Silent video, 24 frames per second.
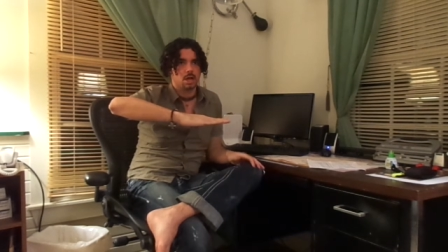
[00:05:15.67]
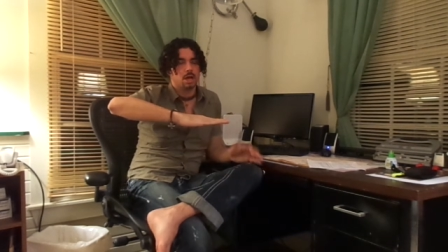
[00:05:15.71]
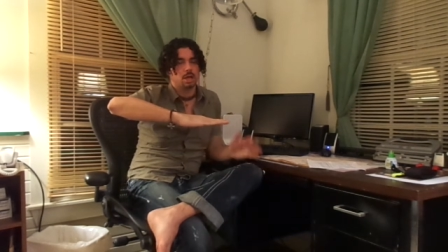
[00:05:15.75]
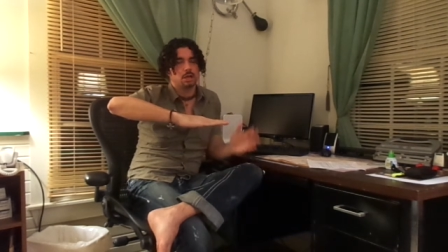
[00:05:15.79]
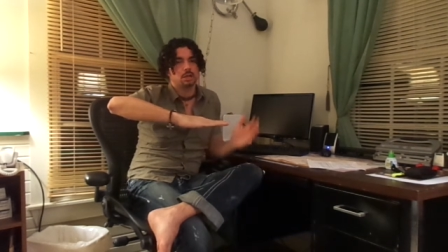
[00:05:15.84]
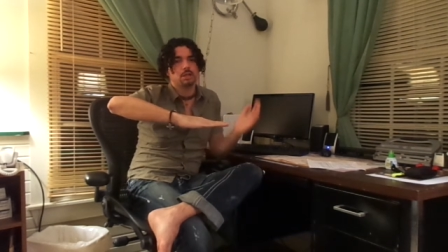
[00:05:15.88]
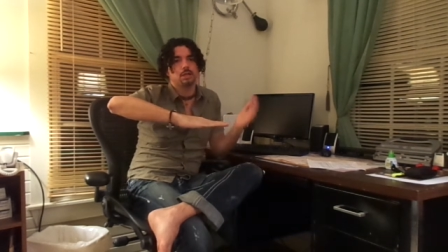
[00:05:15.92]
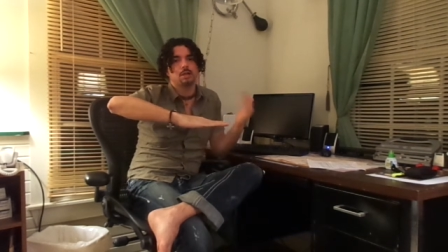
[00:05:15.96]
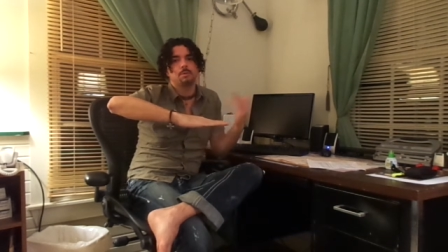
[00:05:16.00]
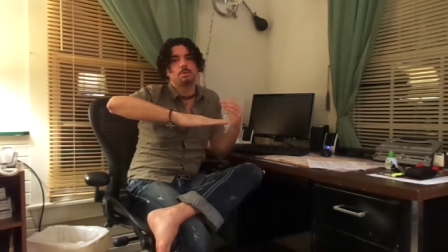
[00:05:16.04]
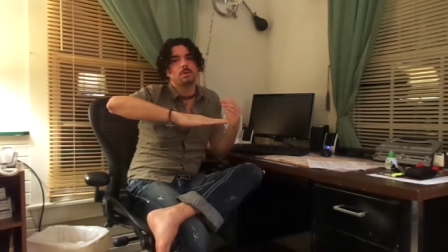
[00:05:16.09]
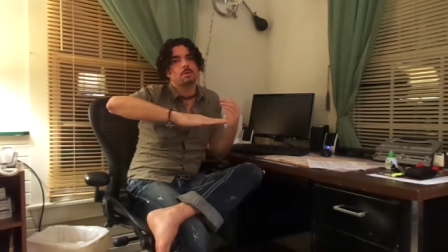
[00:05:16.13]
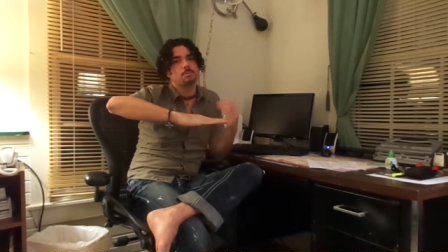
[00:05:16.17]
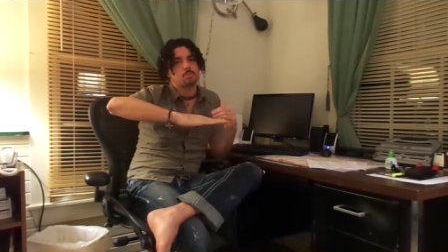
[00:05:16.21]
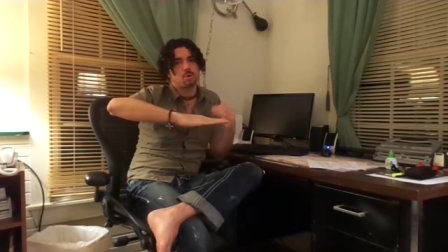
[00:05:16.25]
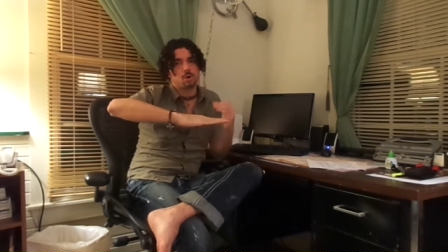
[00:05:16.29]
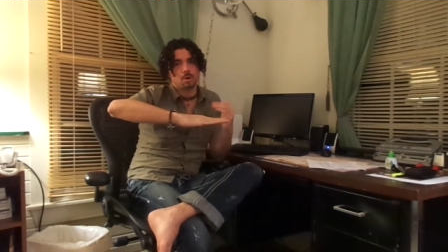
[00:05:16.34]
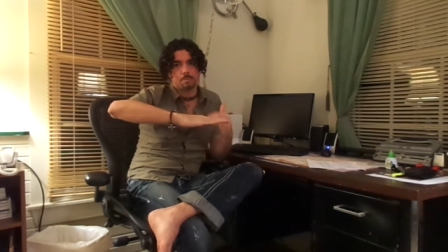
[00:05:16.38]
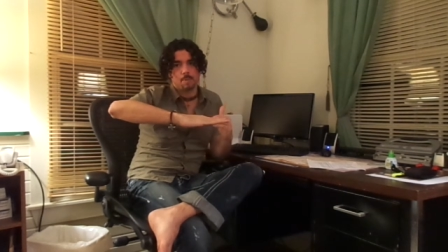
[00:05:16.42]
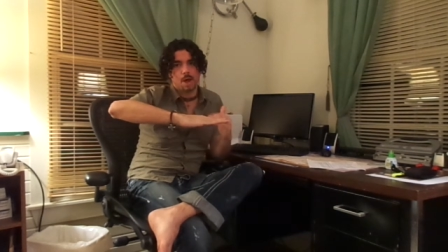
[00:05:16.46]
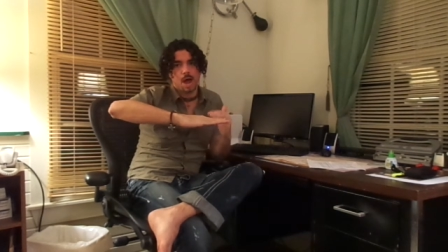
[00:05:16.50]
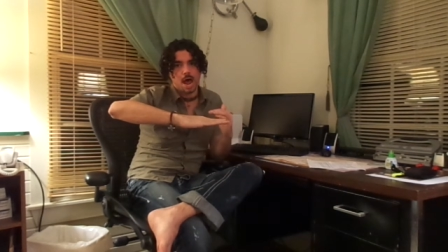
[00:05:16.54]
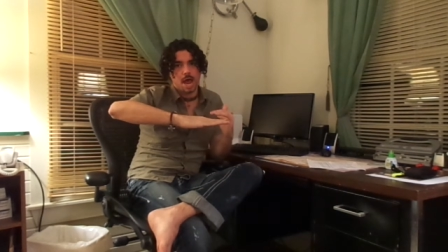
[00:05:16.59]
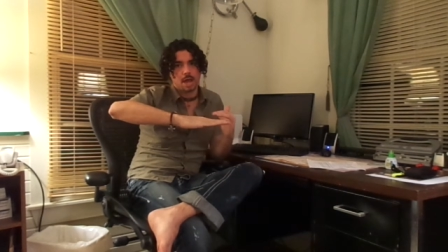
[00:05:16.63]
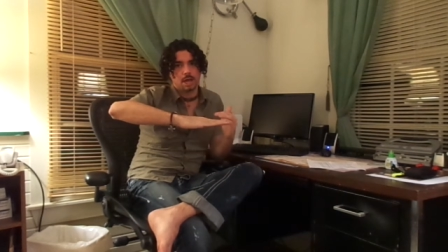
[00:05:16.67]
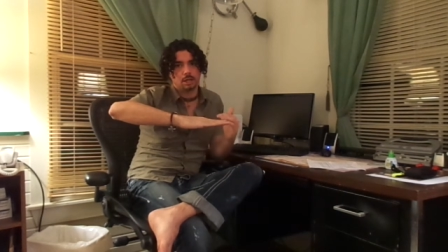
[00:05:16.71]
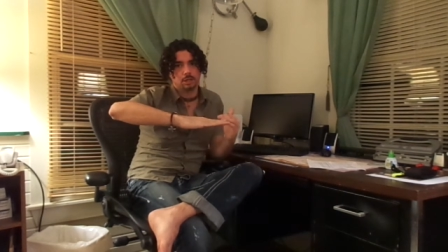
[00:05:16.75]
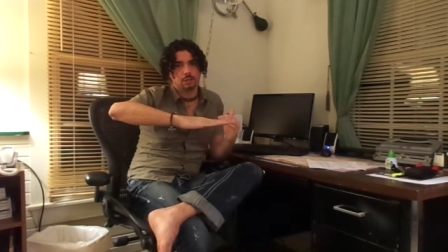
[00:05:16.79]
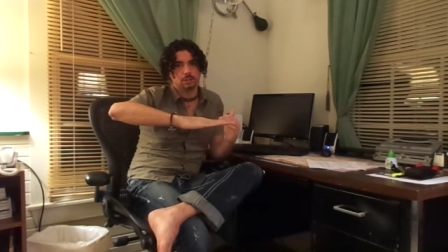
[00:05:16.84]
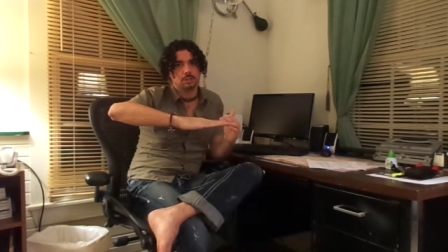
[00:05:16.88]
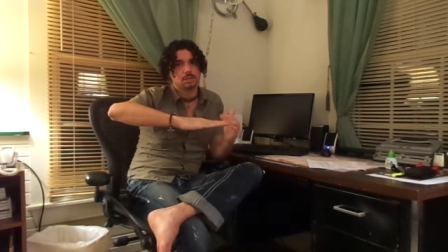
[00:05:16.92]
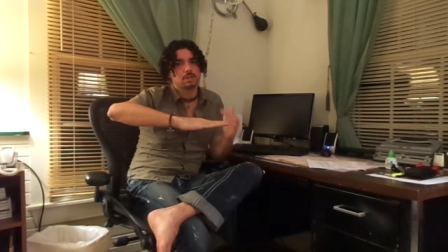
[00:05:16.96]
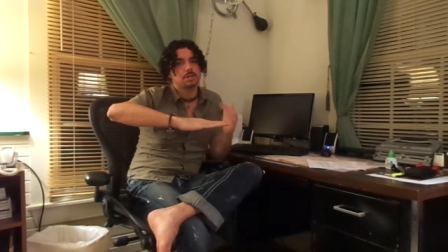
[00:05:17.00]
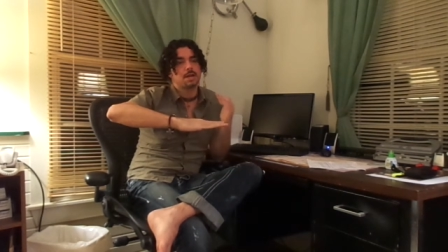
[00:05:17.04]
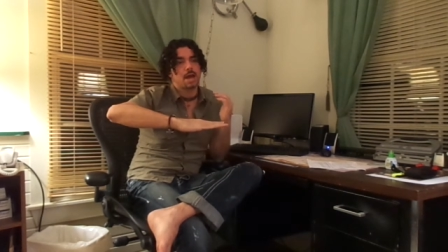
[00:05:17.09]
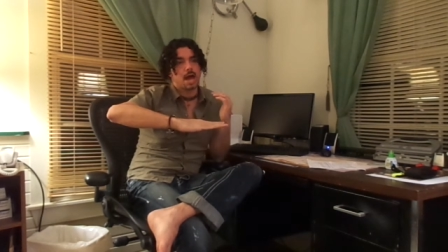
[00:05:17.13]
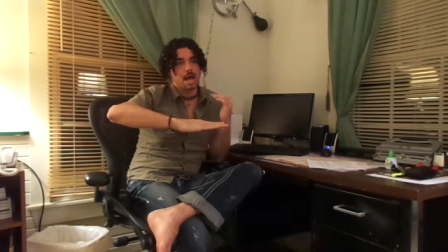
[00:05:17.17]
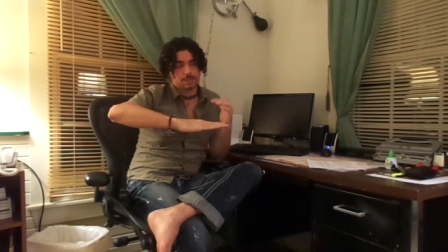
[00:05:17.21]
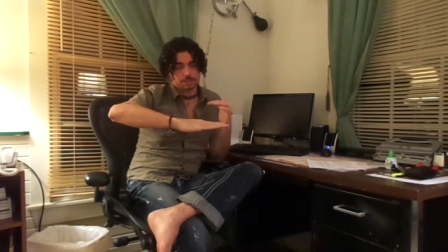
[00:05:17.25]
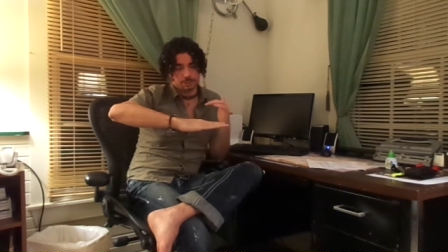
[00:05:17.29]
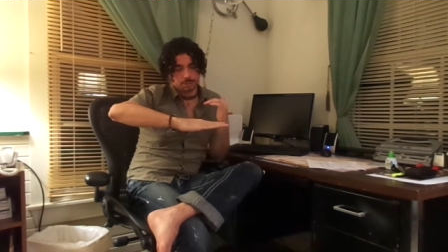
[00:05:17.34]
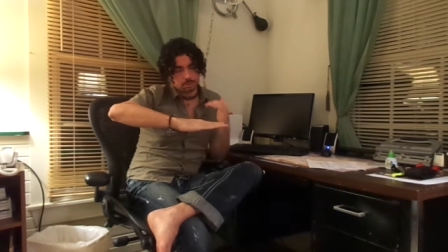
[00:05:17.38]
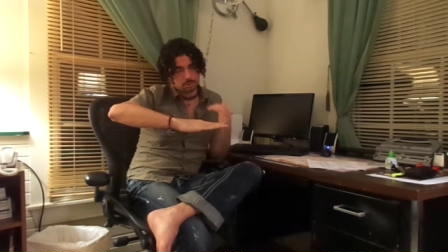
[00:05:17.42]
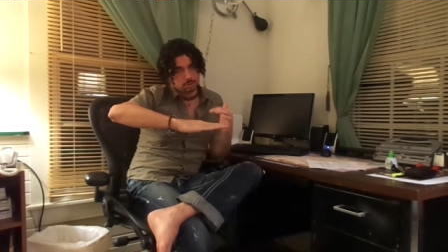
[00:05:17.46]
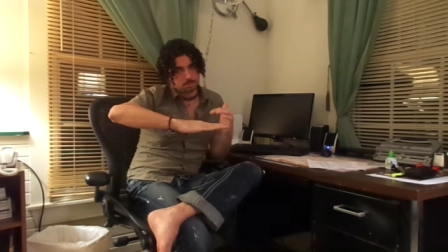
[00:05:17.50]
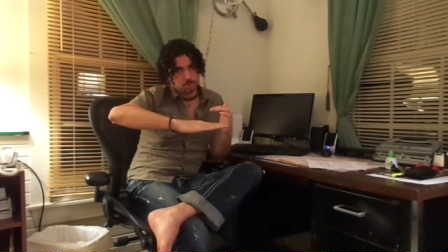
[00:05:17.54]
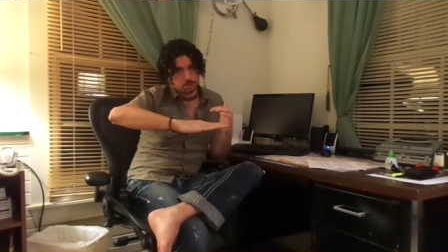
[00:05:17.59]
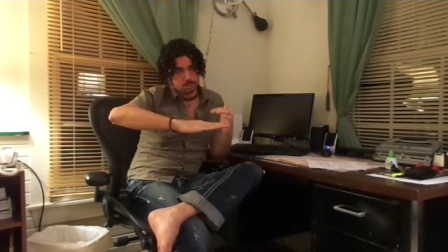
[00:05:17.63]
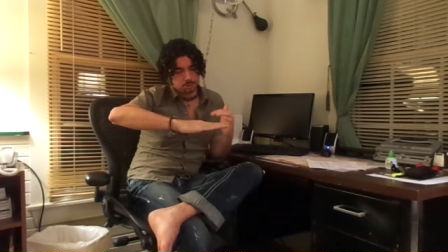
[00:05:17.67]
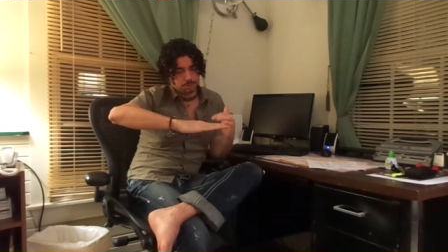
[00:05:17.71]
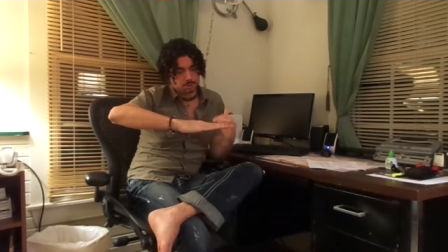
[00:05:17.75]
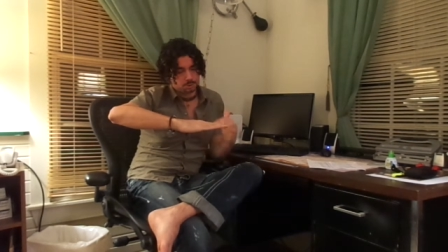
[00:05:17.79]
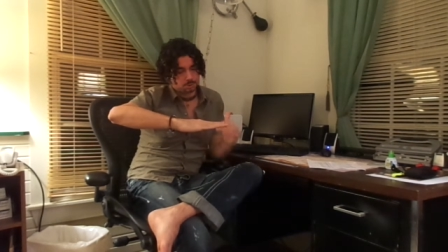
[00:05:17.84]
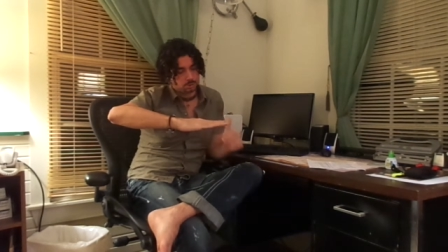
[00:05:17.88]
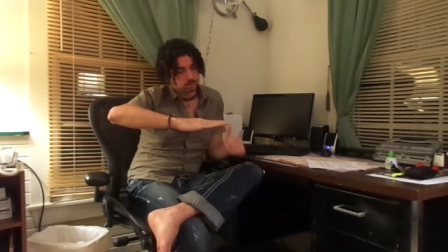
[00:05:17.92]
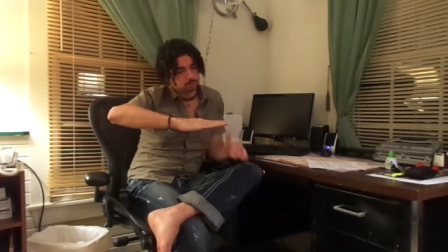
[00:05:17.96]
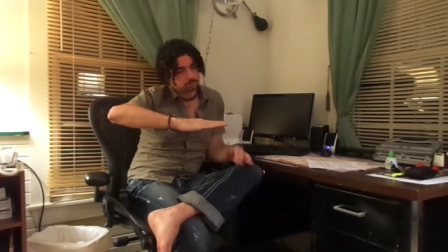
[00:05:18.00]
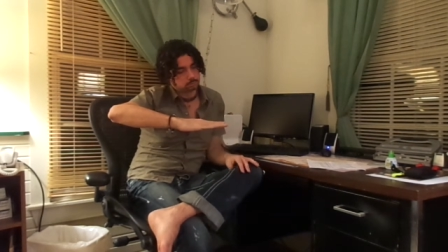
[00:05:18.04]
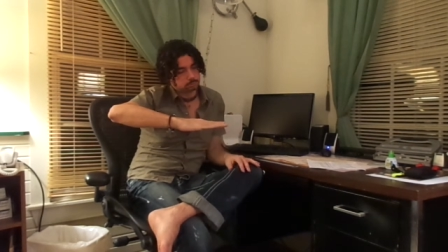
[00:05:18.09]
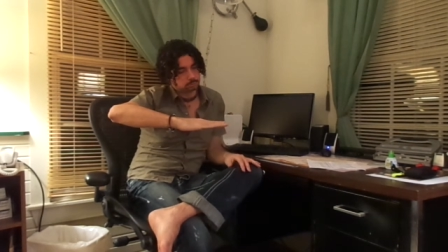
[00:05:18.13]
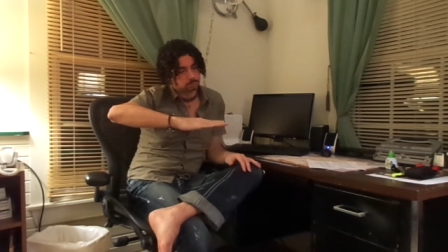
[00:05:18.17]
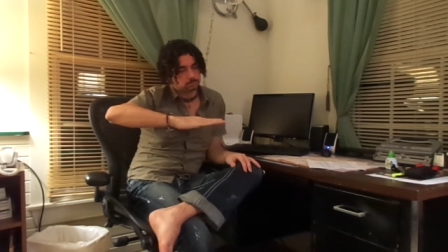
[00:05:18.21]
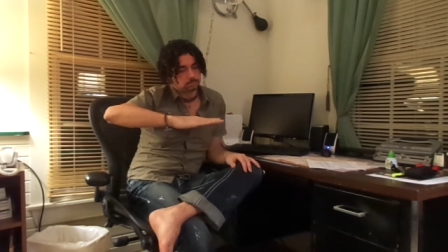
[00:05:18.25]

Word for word: a little bit more mild, not so emotional,